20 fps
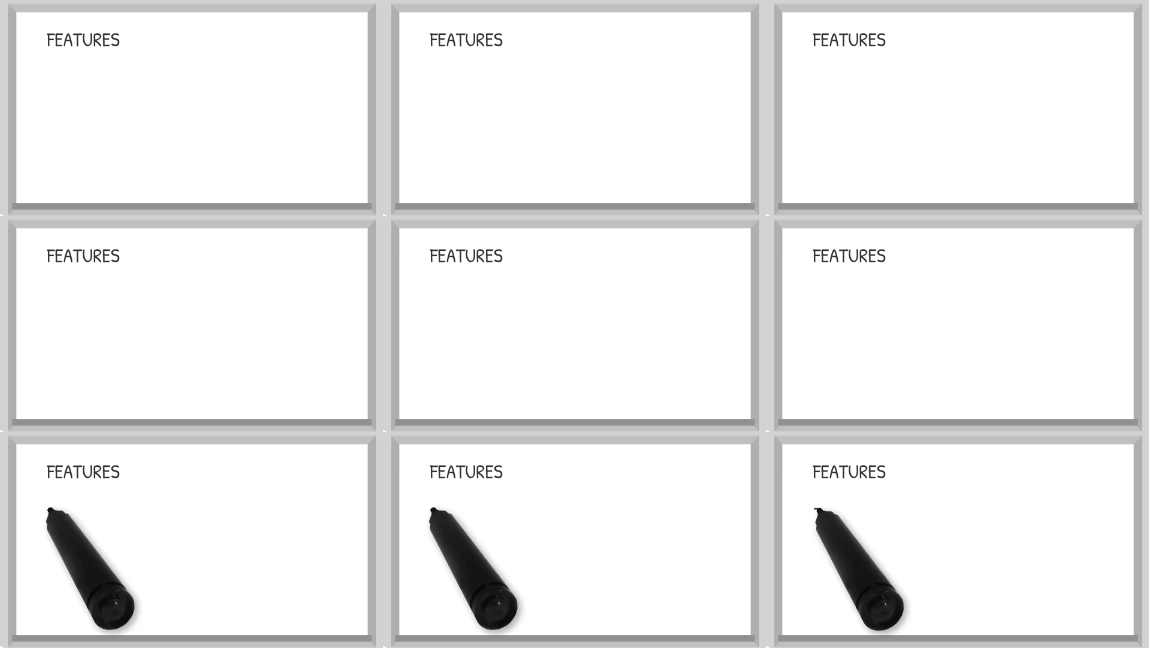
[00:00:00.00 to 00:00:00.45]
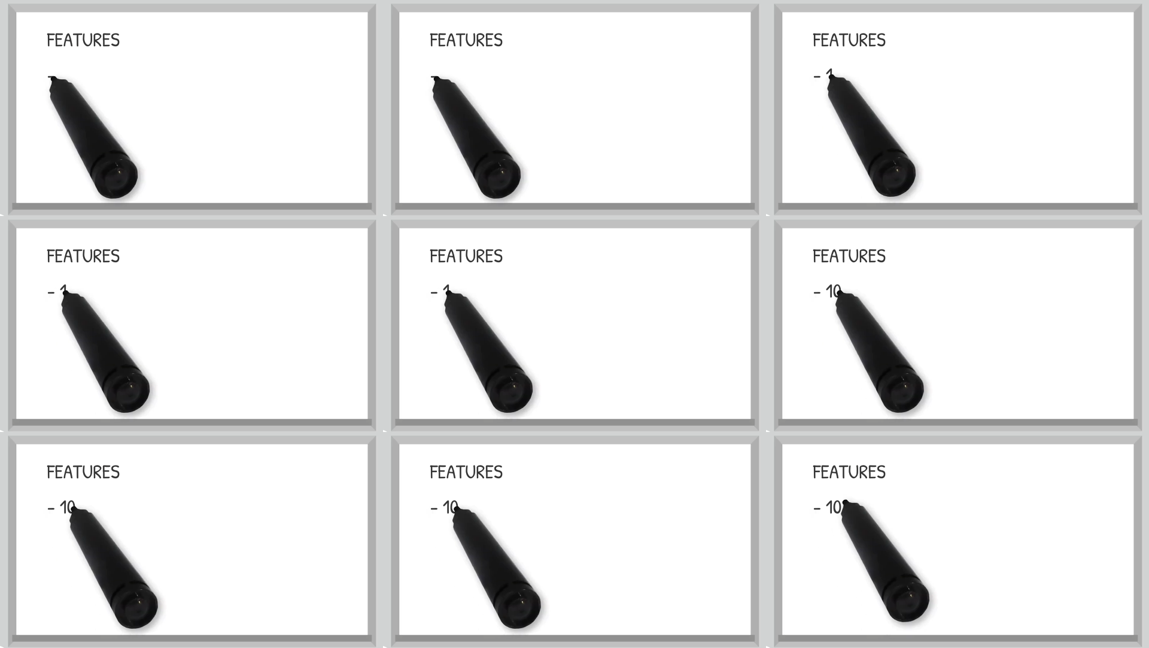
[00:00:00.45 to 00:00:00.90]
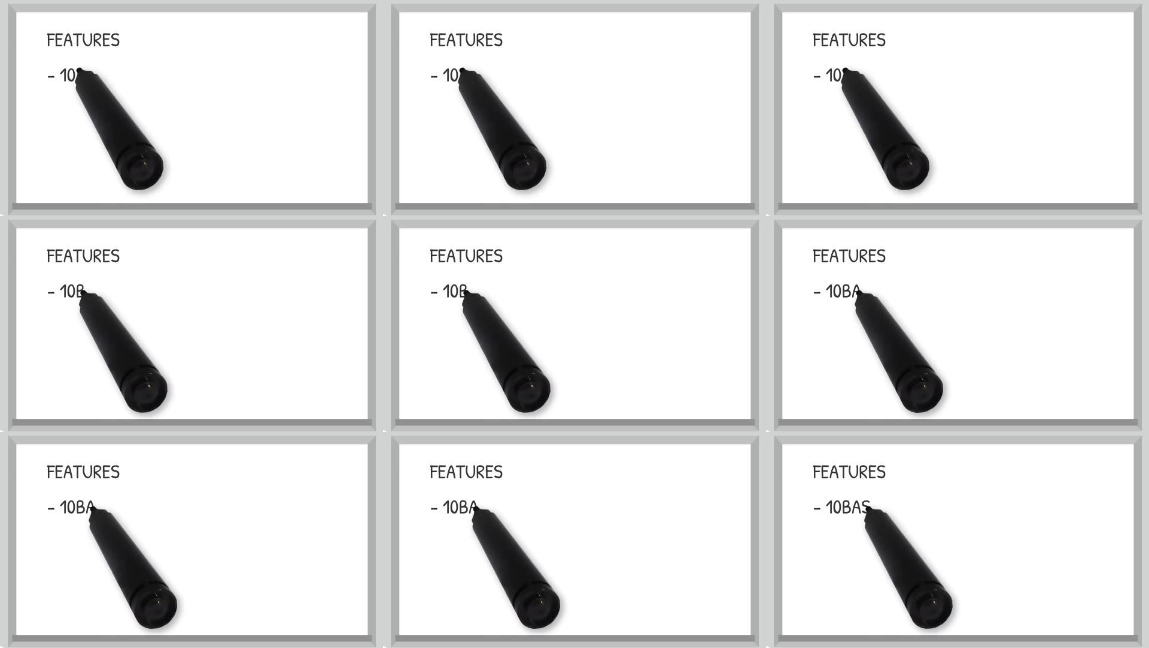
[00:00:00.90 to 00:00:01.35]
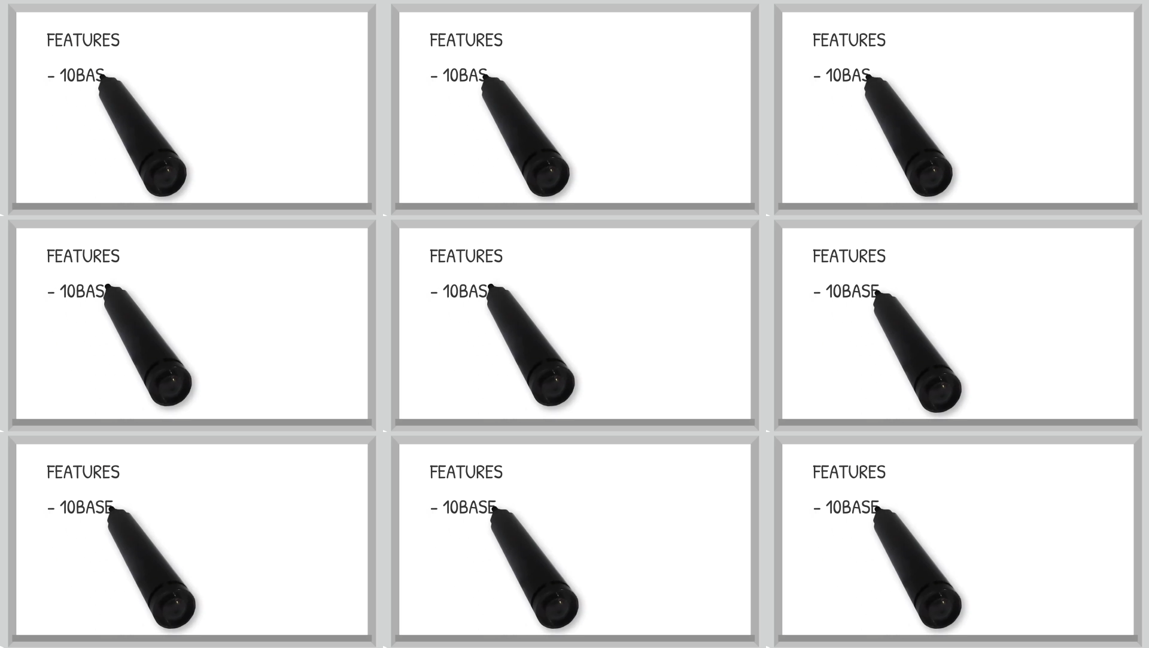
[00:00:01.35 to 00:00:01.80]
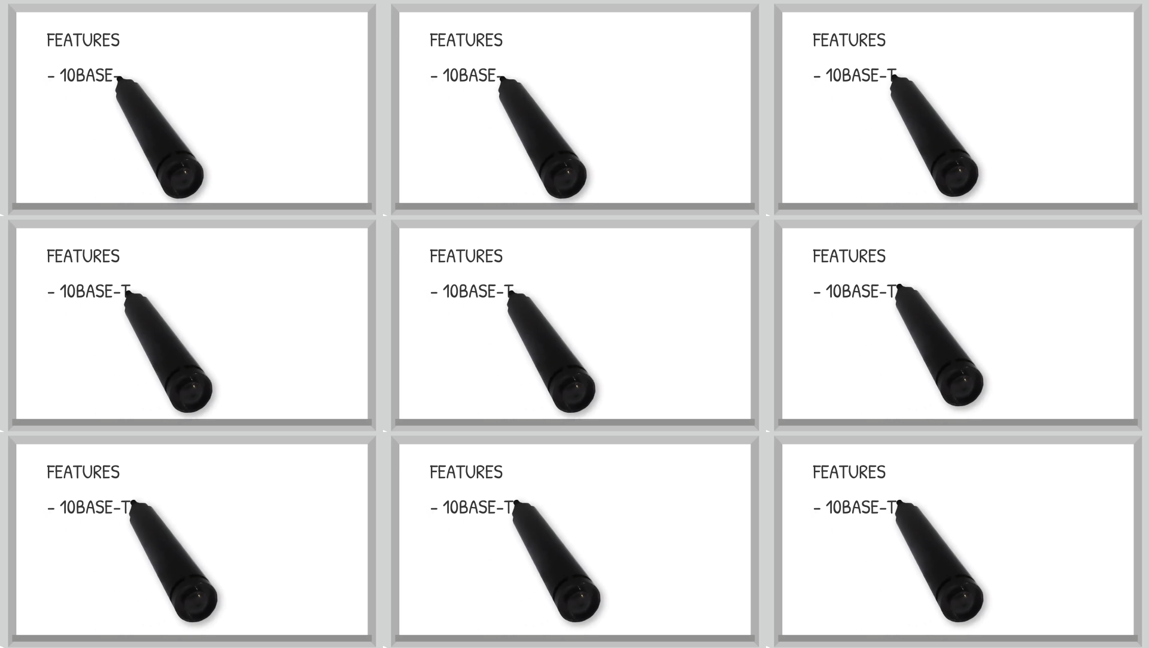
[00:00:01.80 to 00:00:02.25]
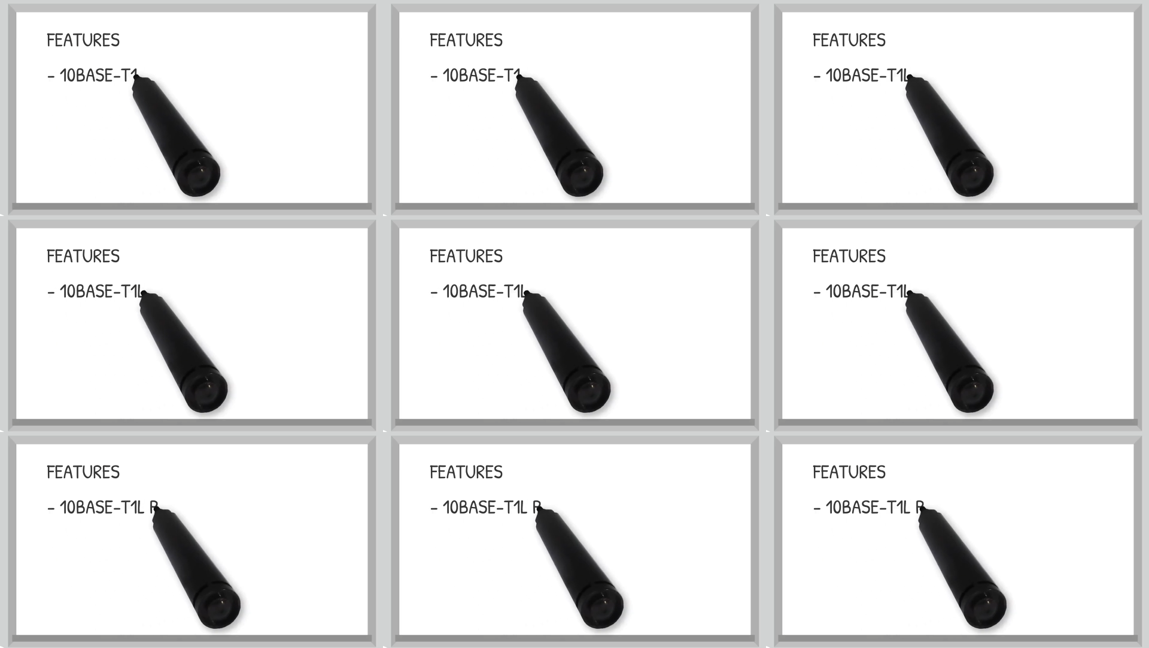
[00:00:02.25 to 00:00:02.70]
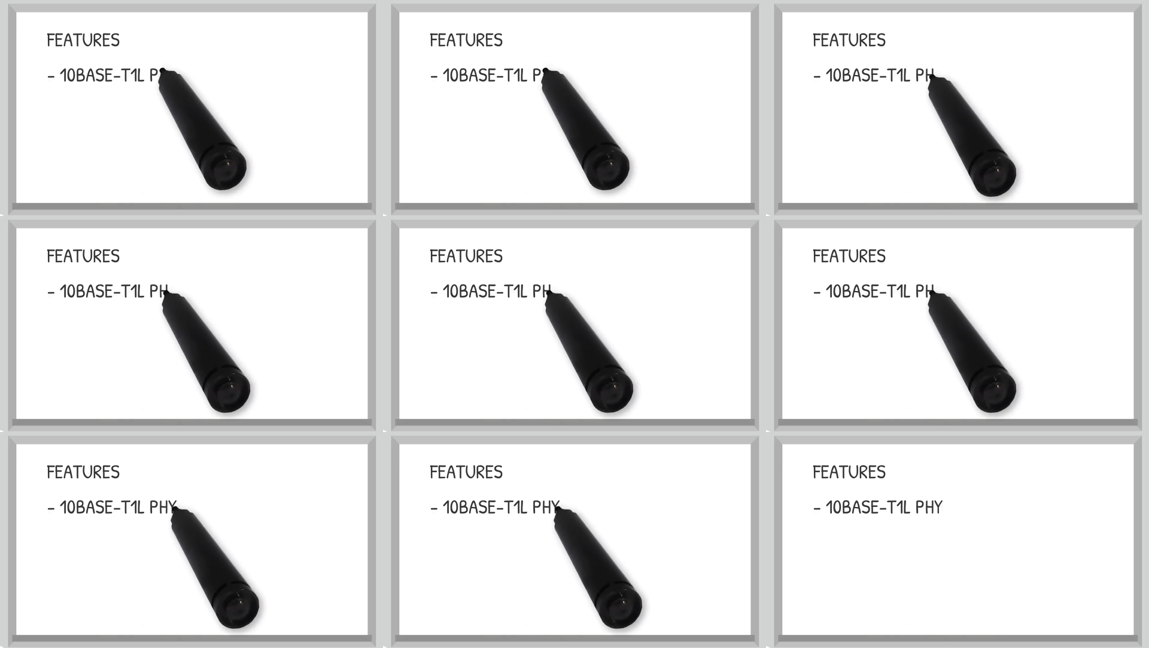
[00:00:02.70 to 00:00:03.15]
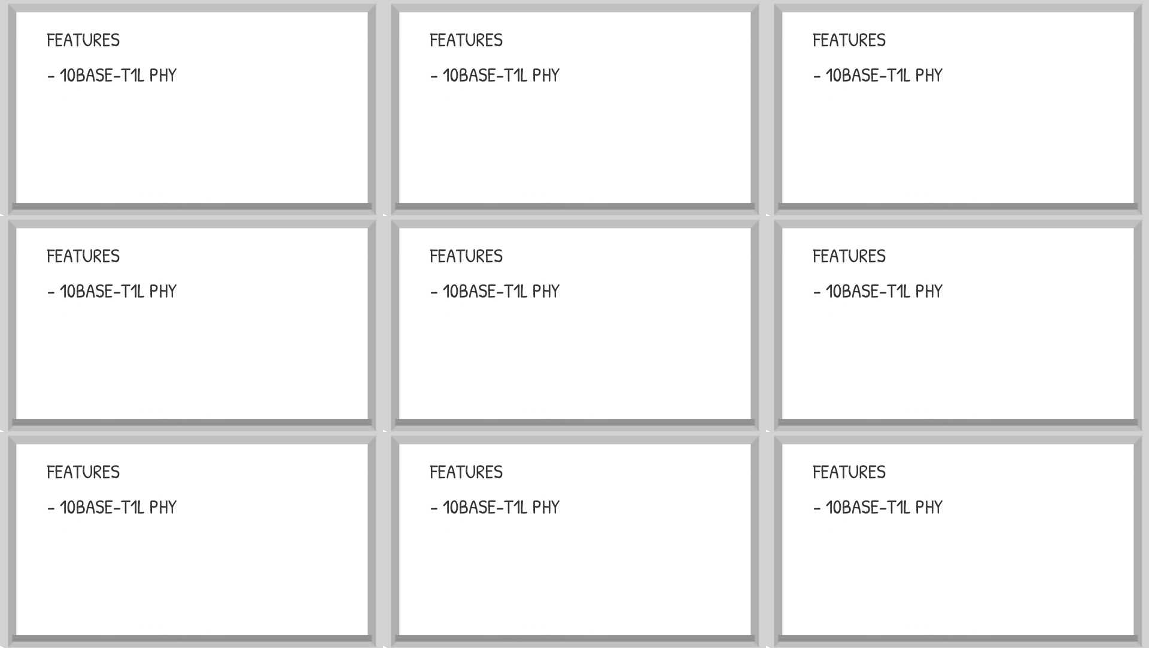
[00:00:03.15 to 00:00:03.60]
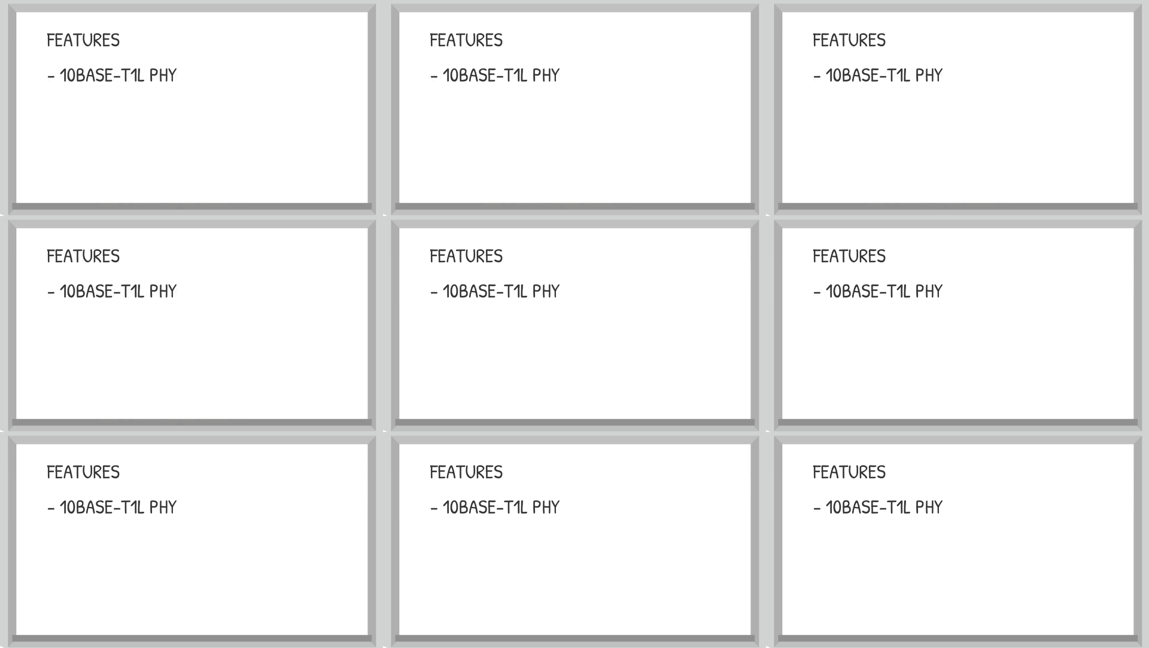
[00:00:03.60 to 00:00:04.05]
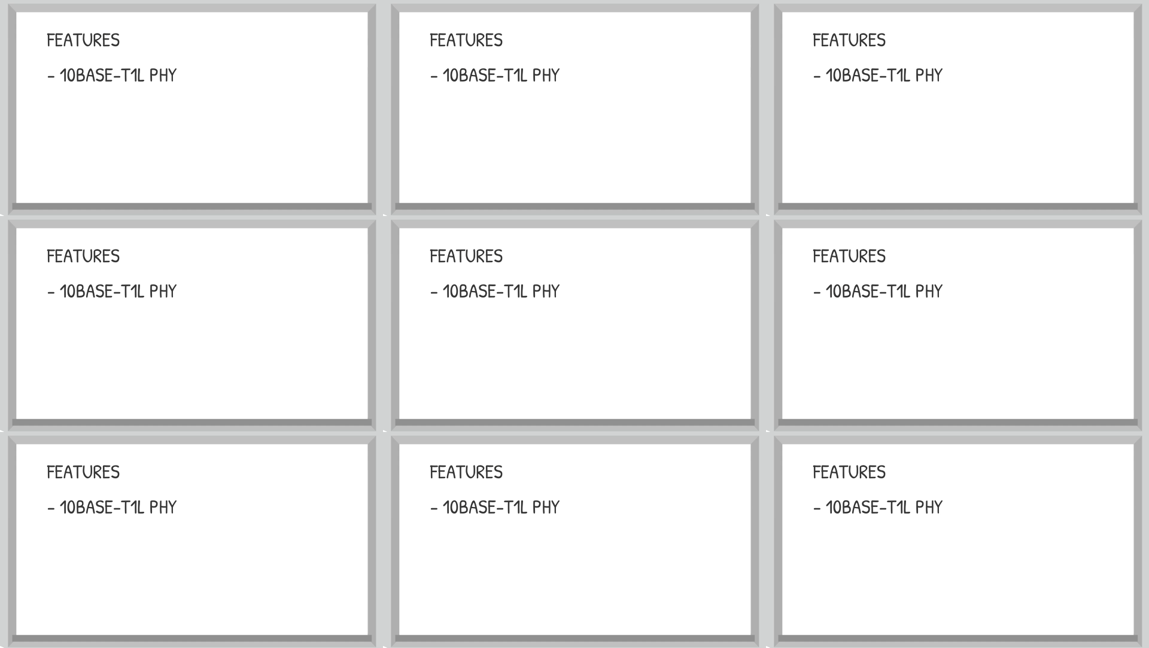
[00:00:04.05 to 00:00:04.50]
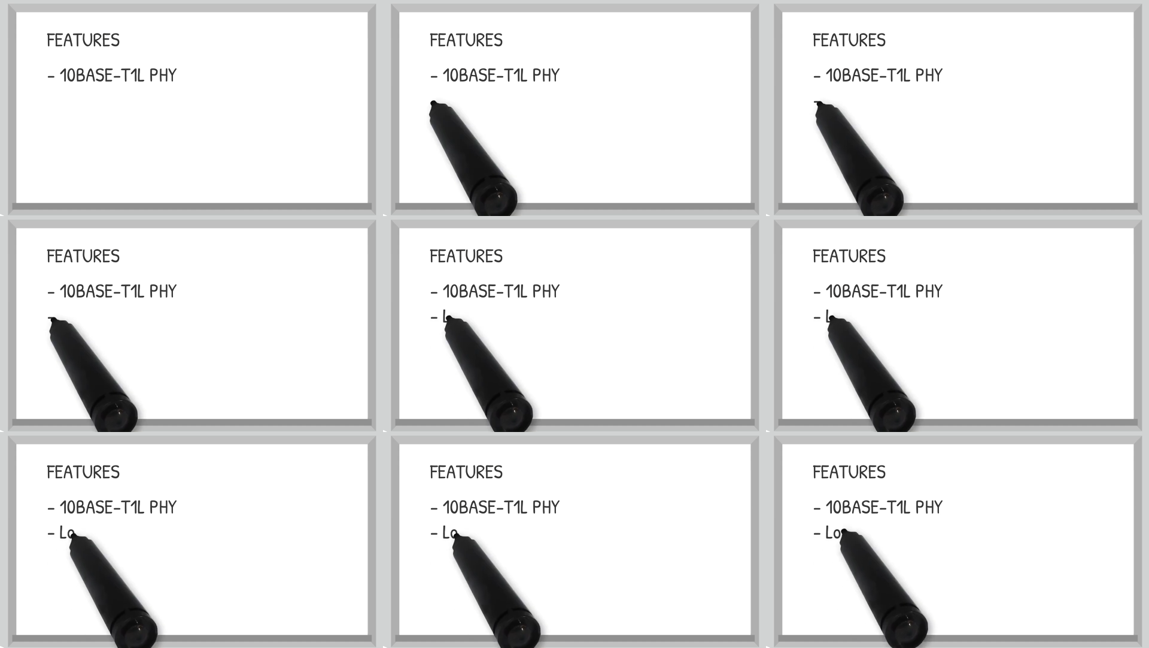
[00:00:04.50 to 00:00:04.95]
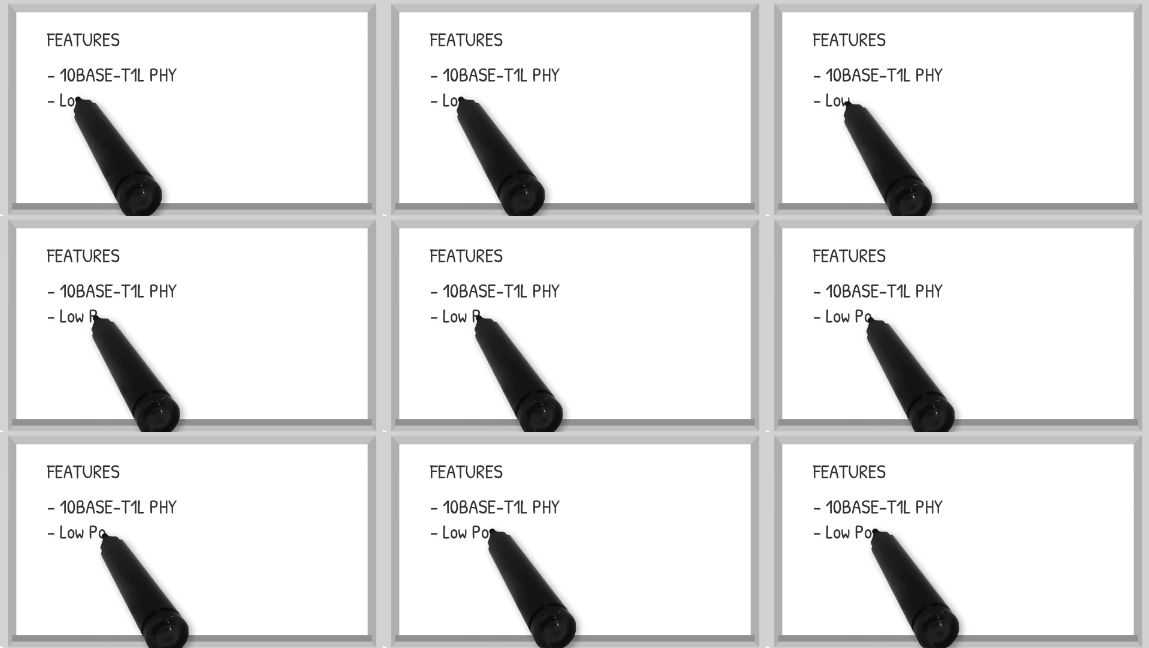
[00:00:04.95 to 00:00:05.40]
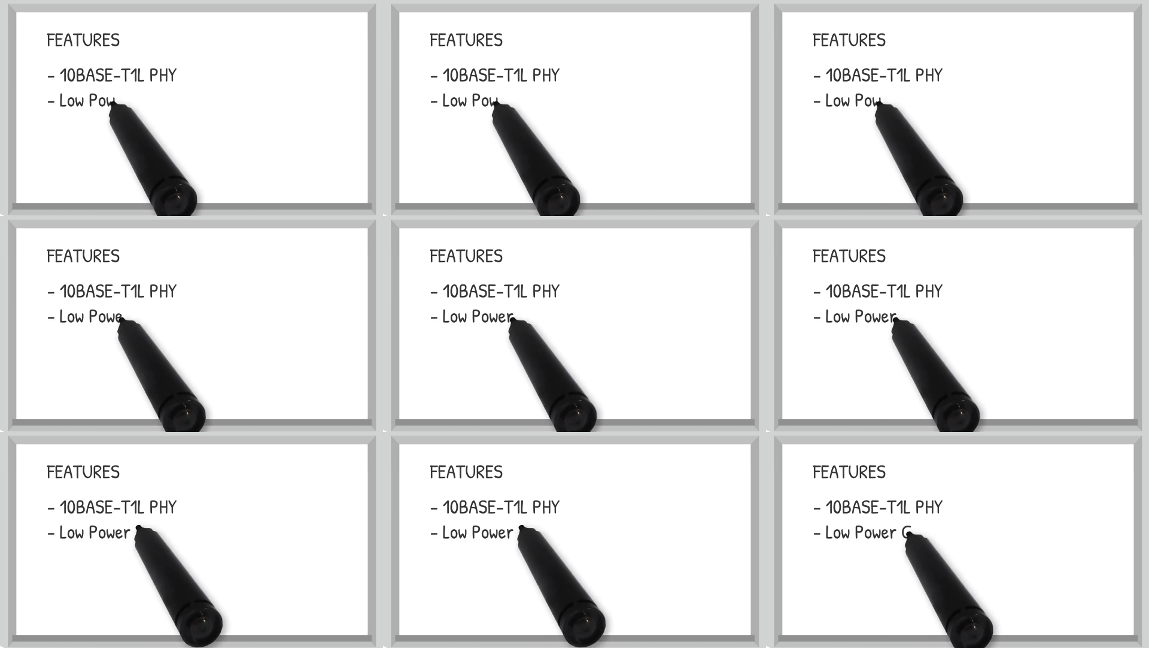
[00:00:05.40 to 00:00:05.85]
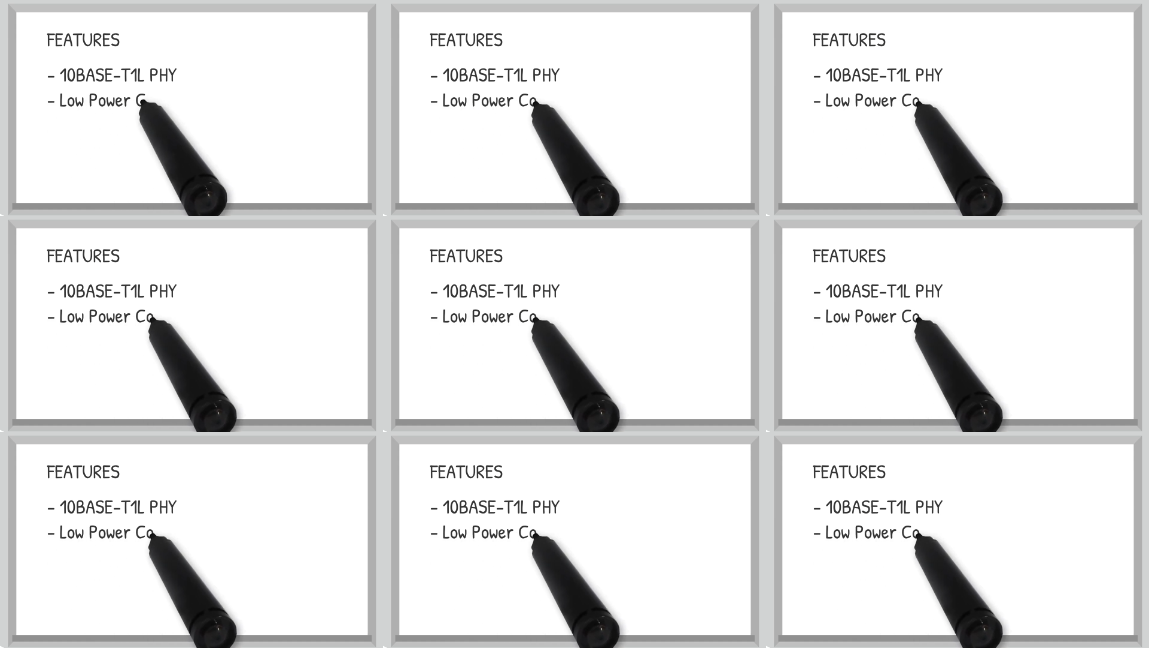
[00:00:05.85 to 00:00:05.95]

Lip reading: (no speaker visible)